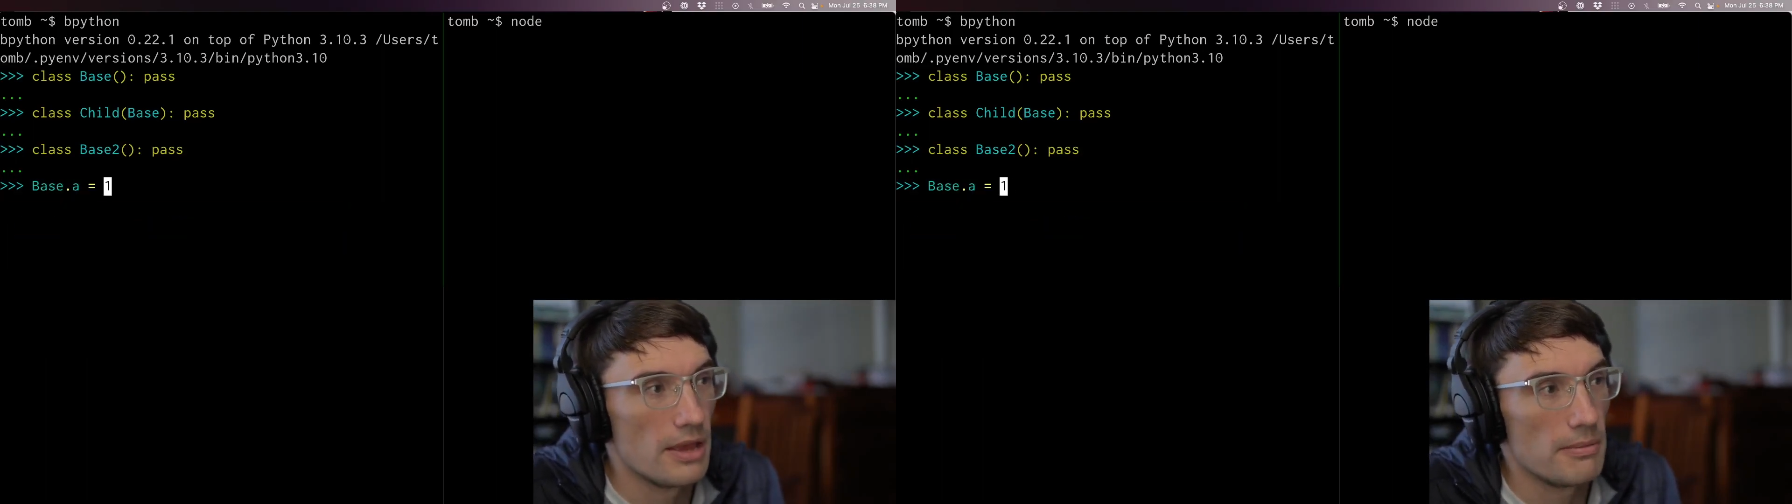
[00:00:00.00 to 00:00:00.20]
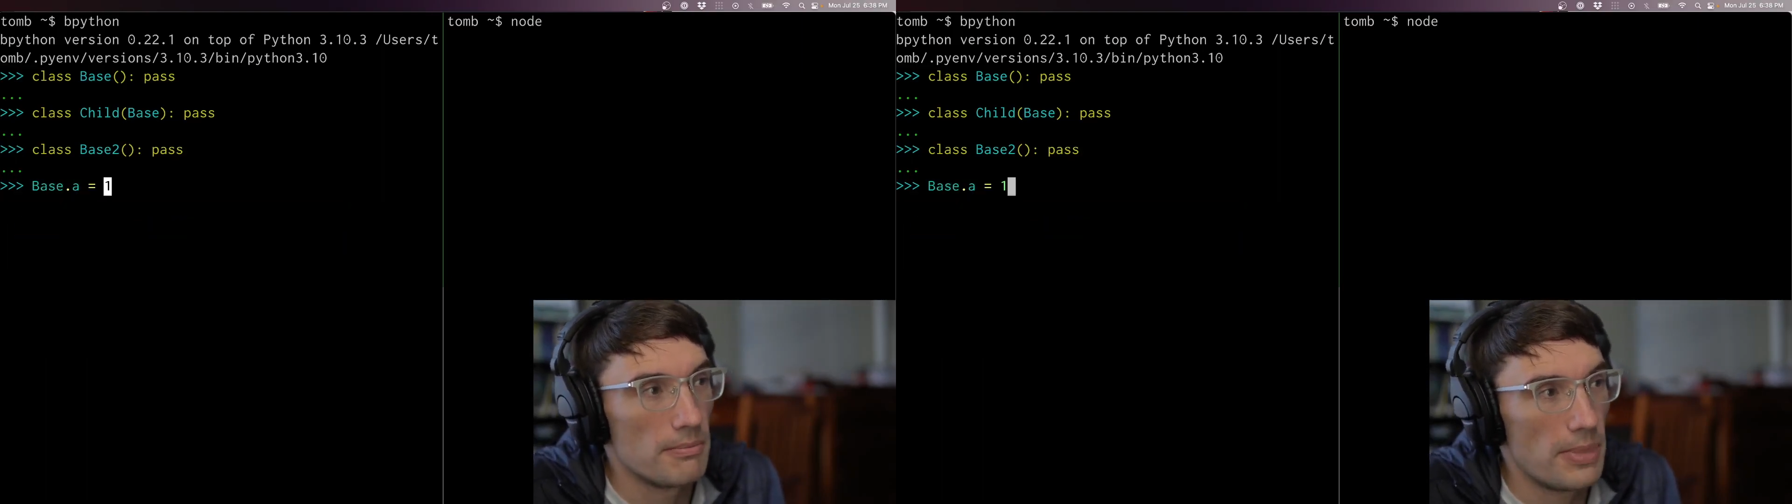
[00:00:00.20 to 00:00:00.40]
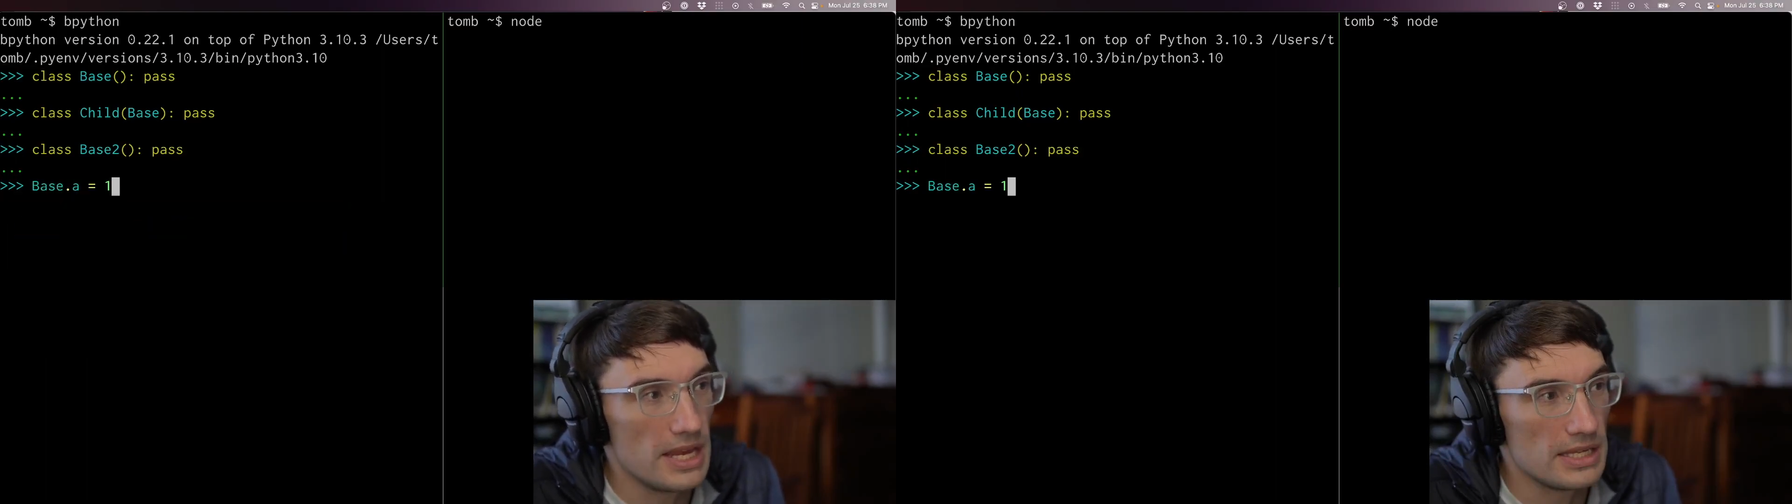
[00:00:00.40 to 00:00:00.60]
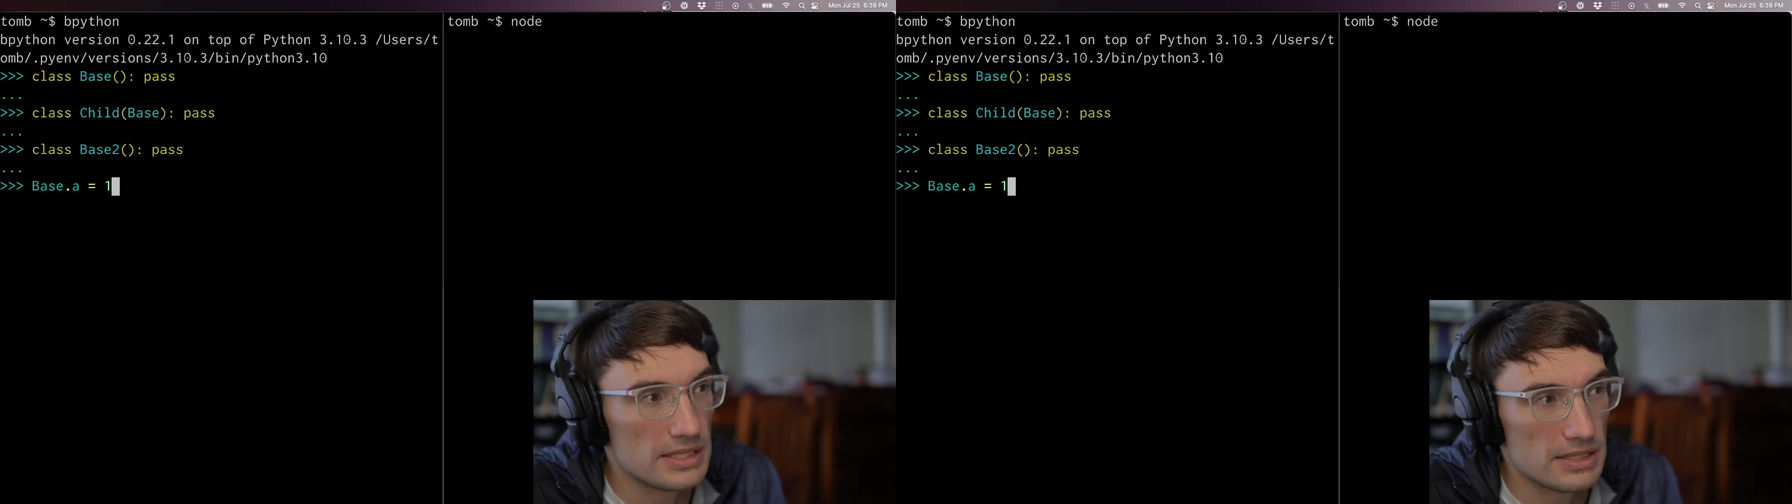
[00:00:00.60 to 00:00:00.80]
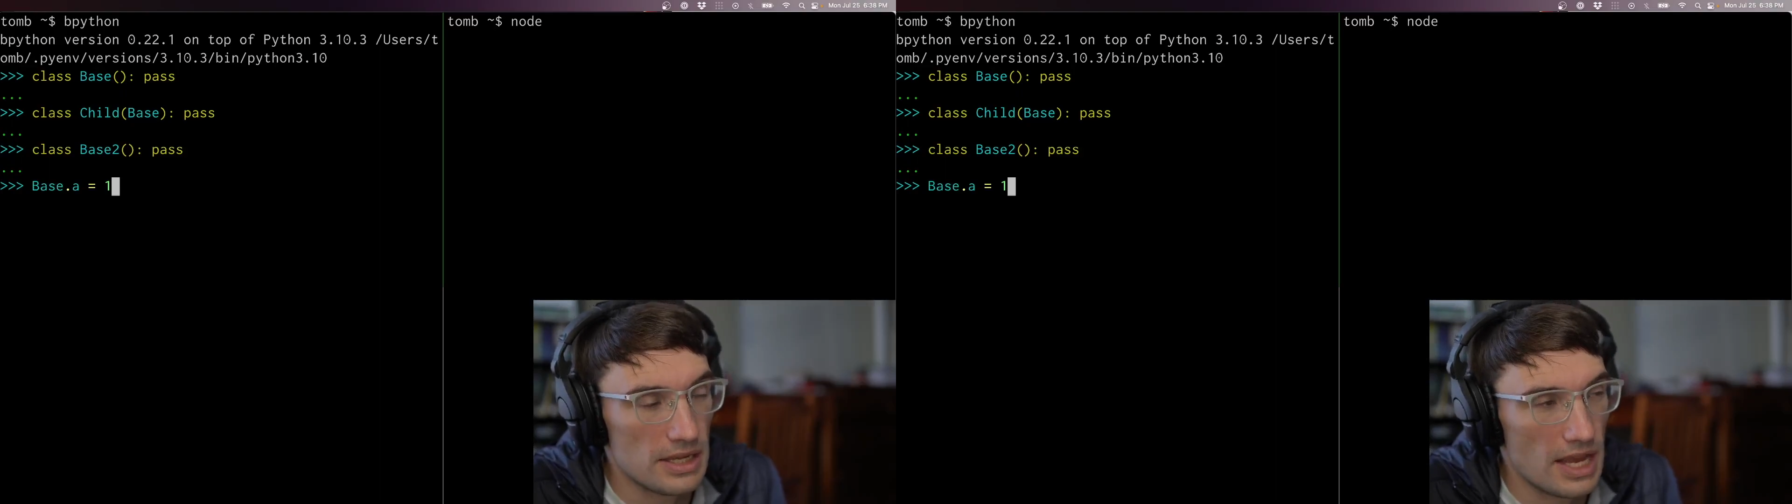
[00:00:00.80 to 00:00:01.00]

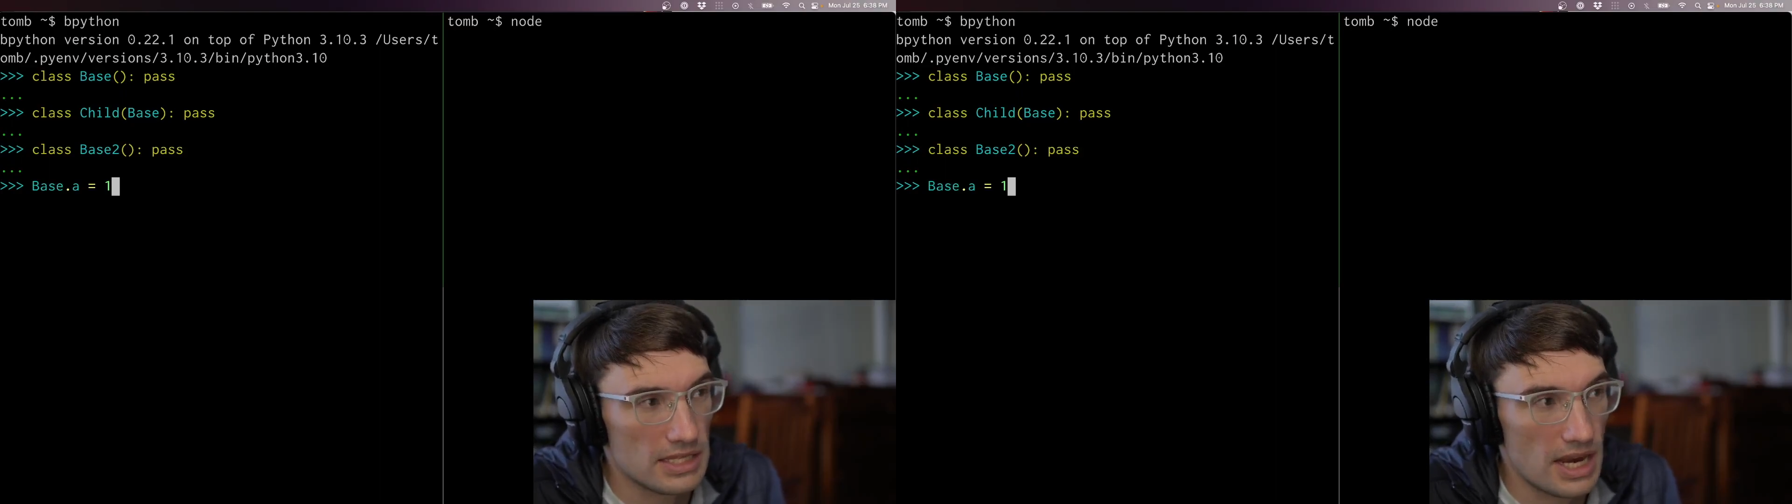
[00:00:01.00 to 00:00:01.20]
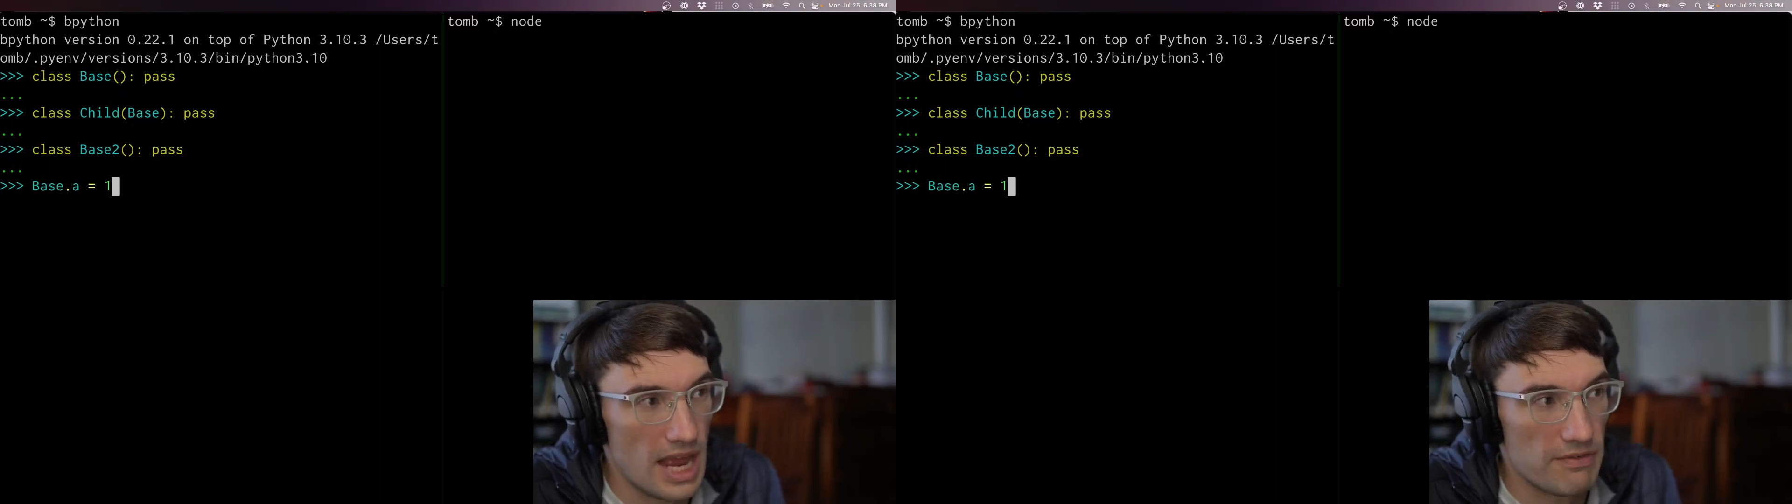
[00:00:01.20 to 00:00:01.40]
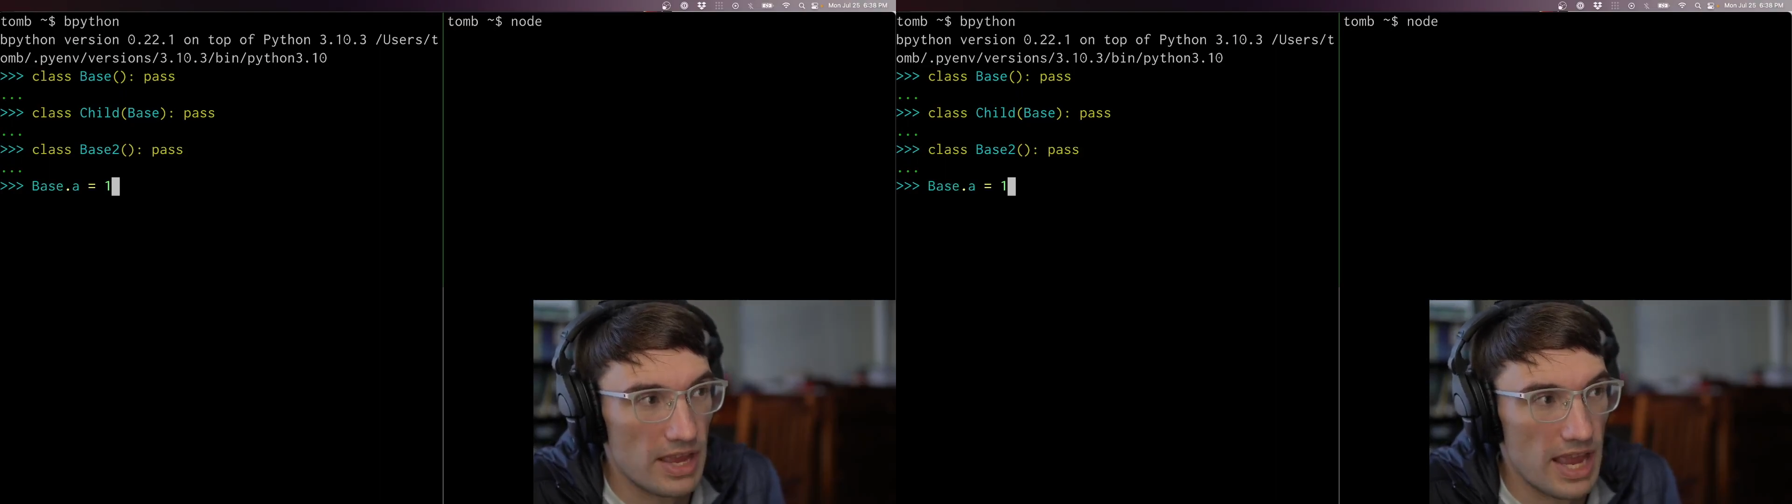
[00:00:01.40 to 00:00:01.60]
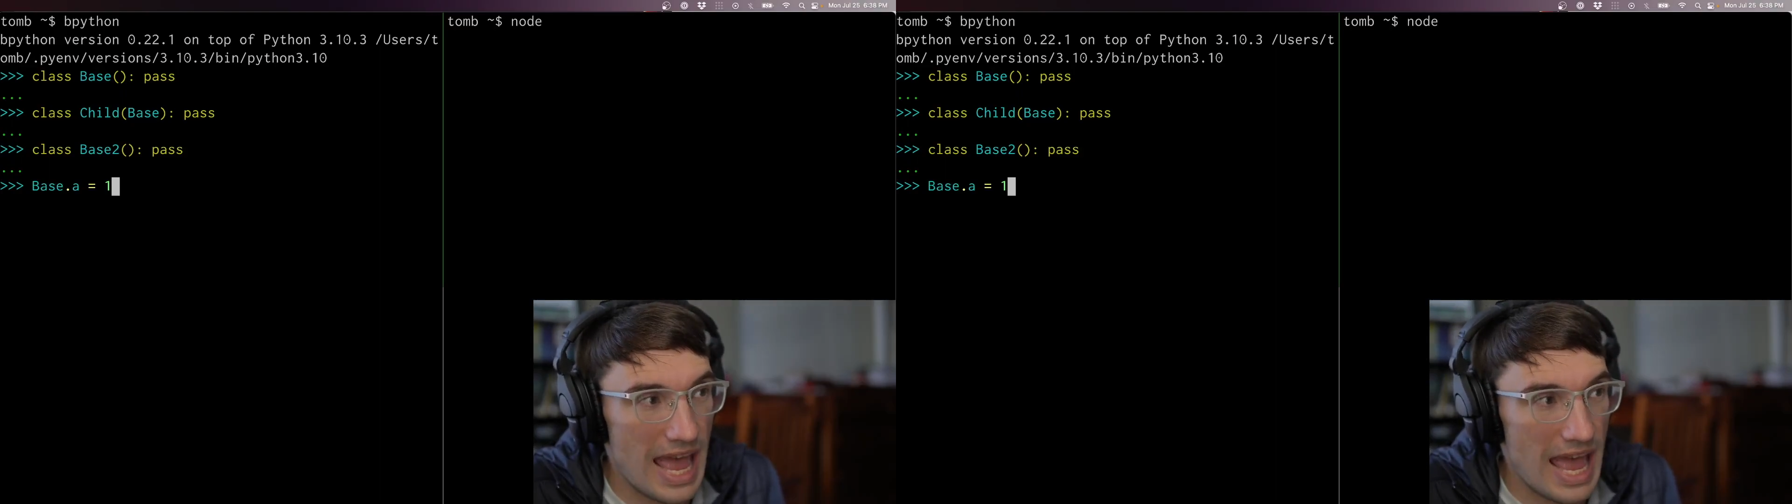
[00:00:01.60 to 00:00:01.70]
Base is going to have a